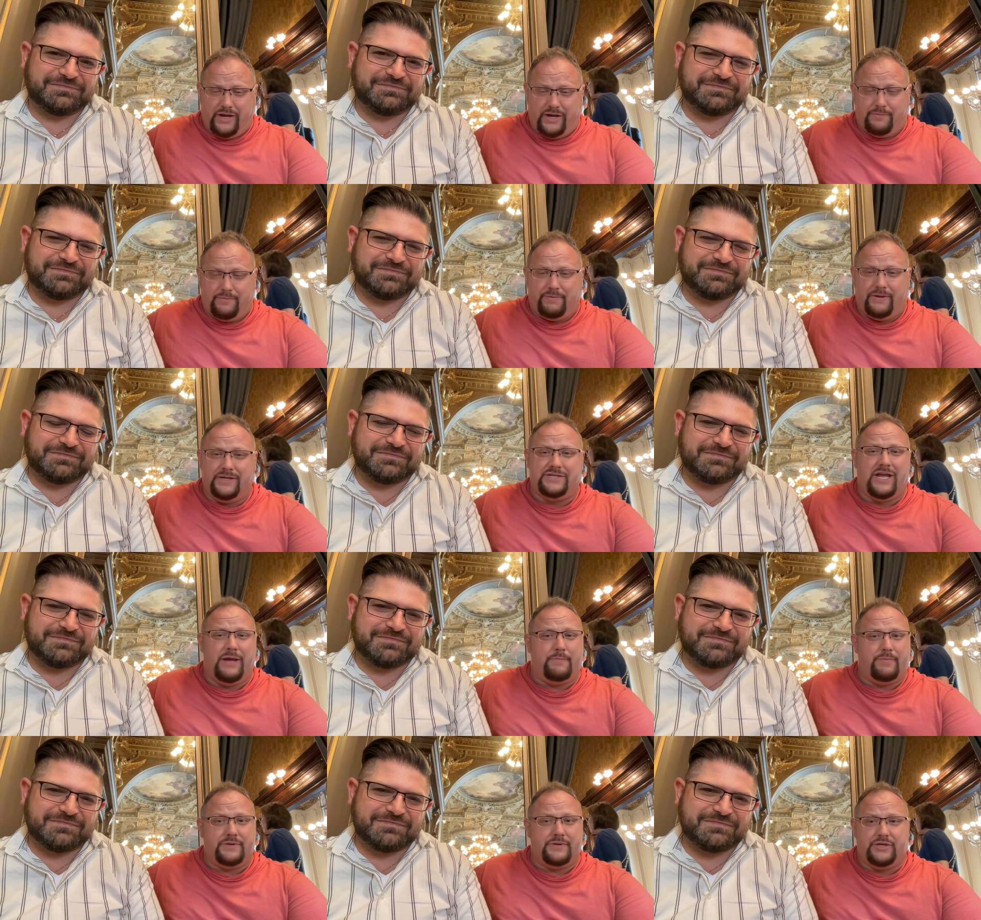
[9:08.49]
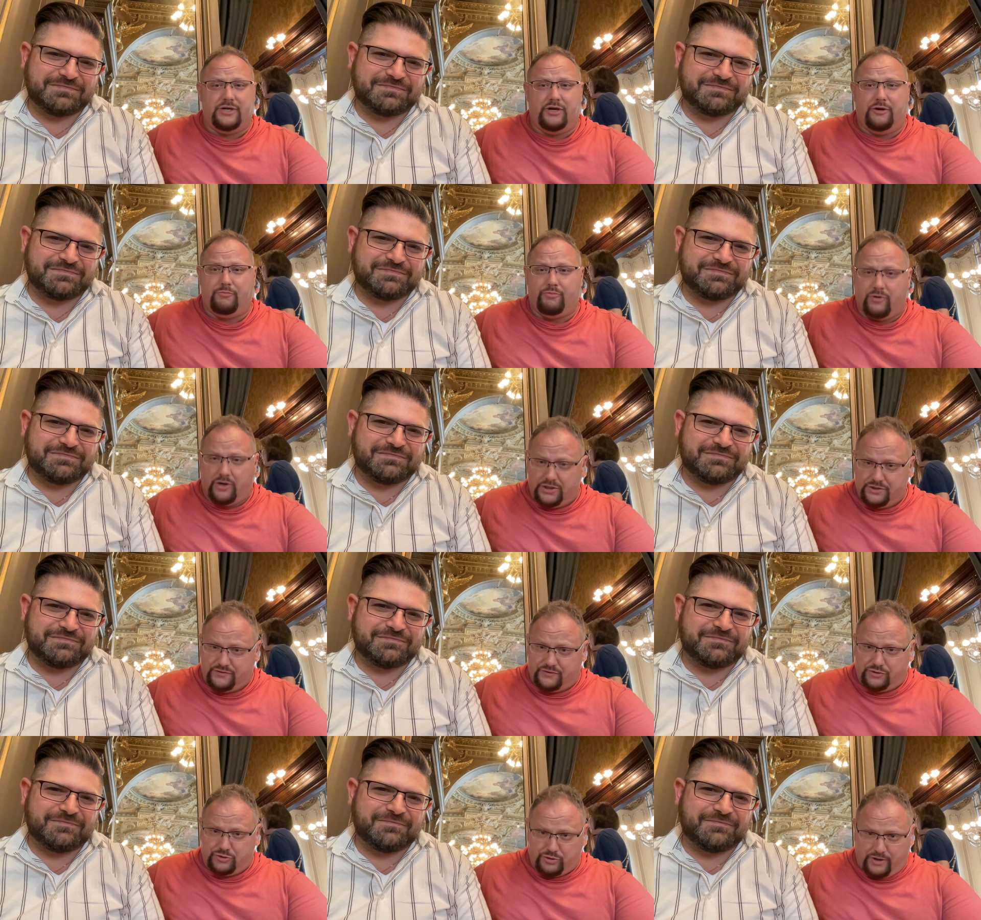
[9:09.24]
Speaker 1: Please keep us in your prayers for
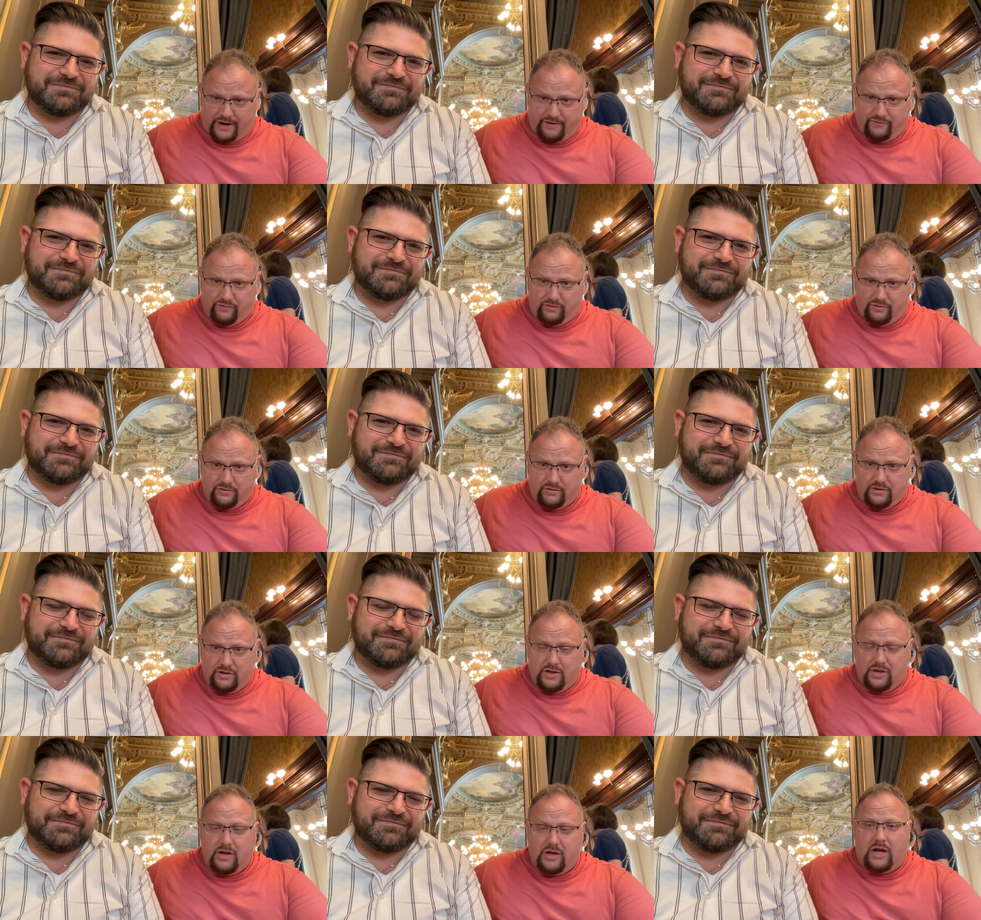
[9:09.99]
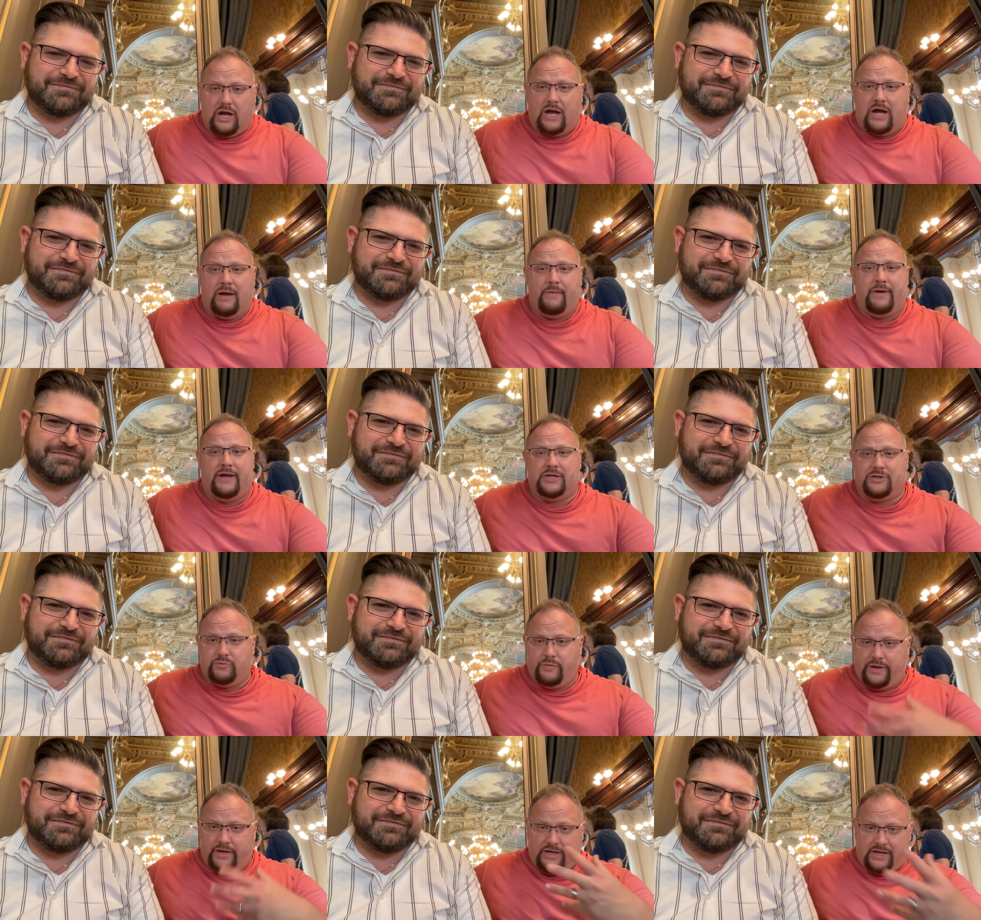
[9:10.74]
travel um, as
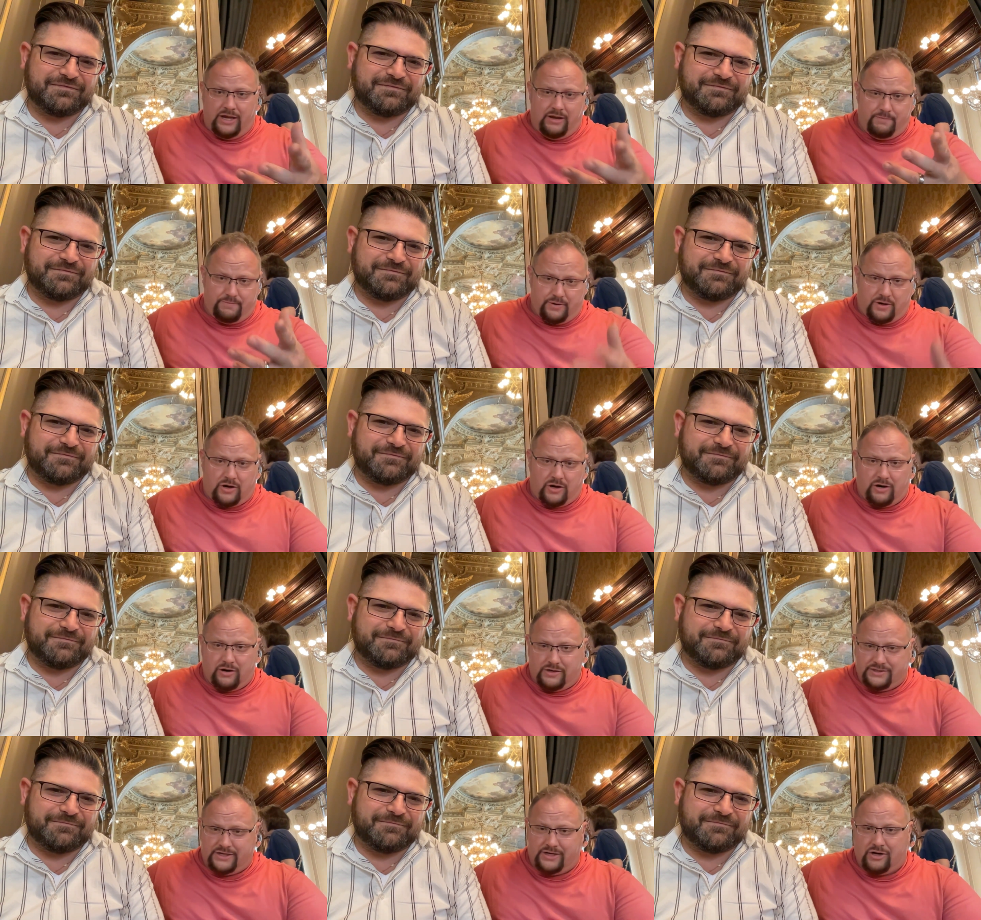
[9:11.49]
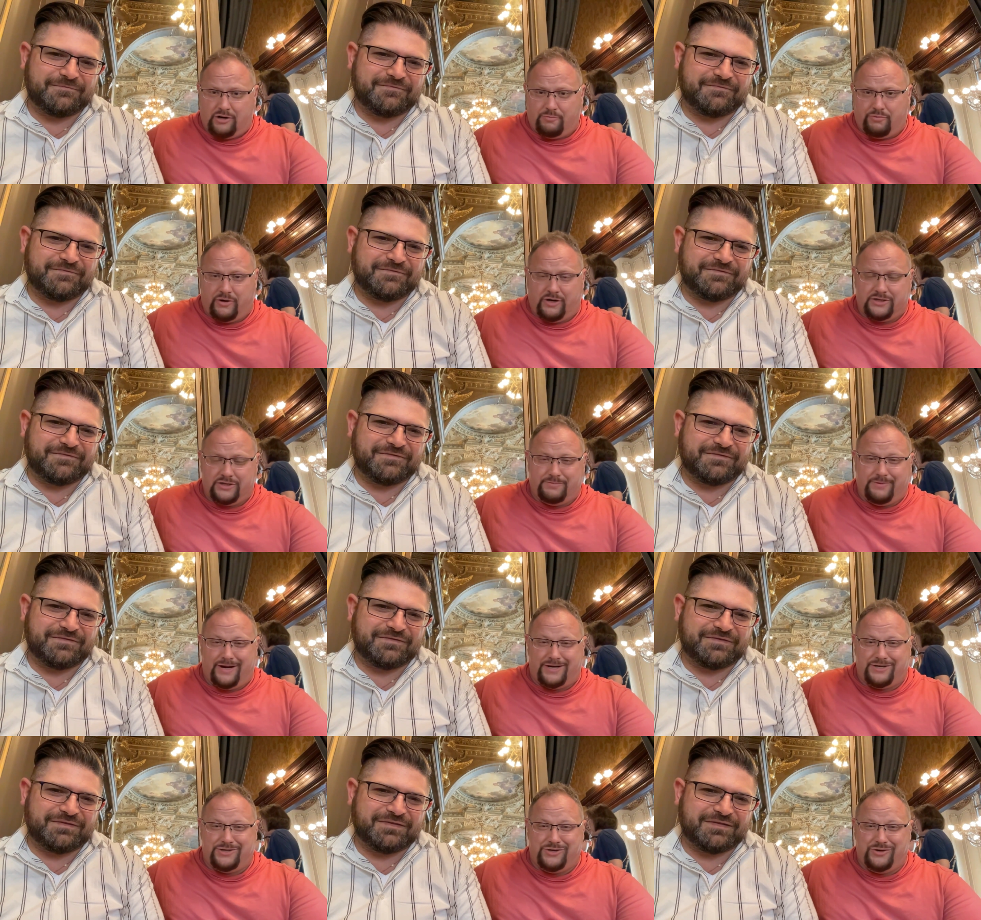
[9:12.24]
we keep our send our prayers
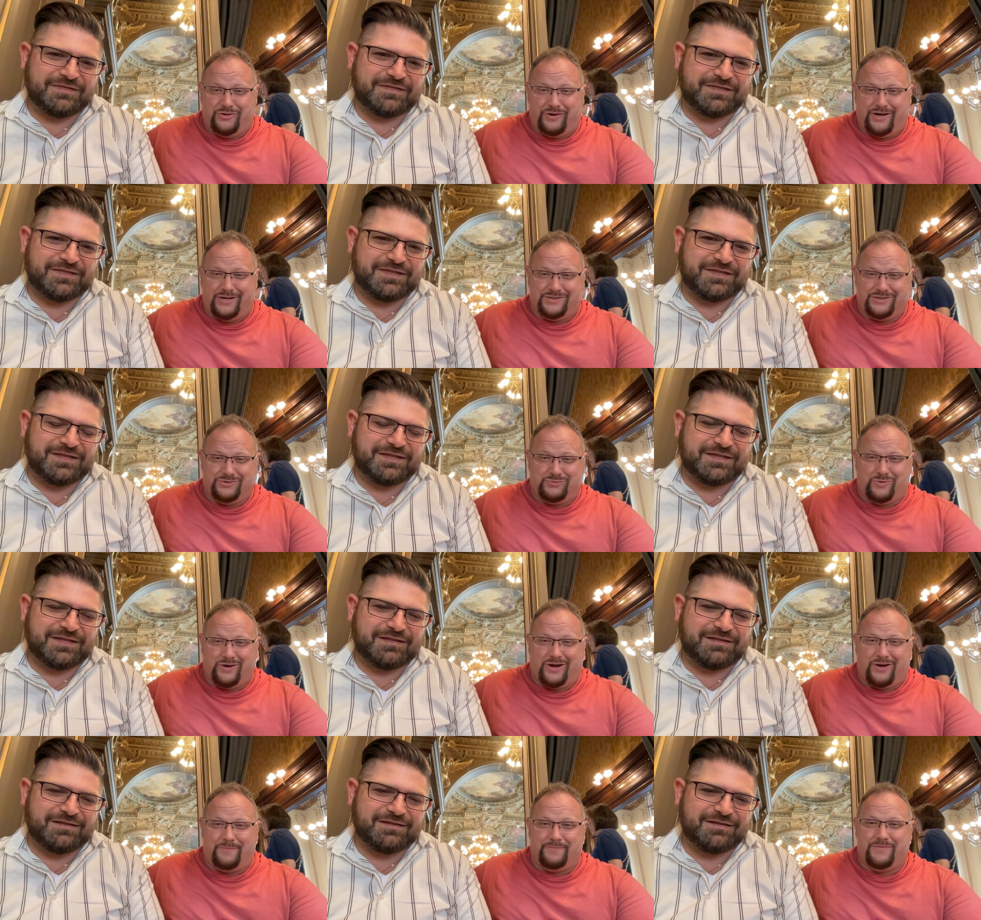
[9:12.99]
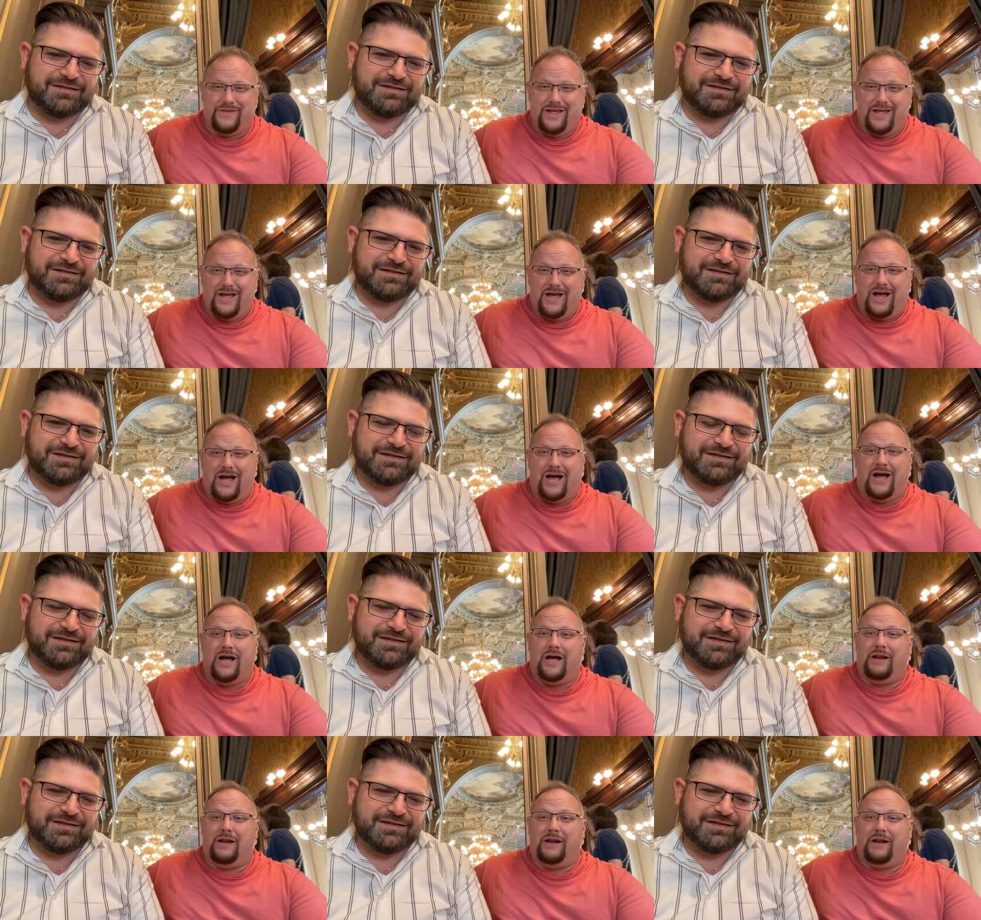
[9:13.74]
back to you guys as well. Uh,